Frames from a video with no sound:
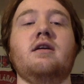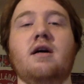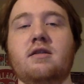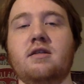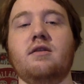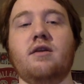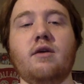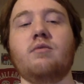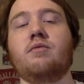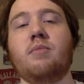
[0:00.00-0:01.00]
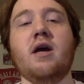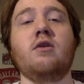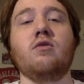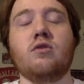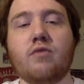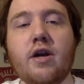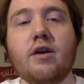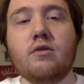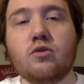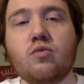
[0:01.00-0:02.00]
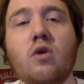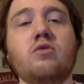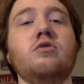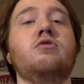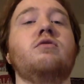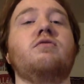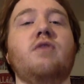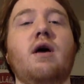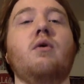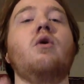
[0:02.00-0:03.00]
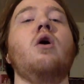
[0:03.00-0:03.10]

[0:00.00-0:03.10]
content there with Peyton on the radio as well, who you should follow.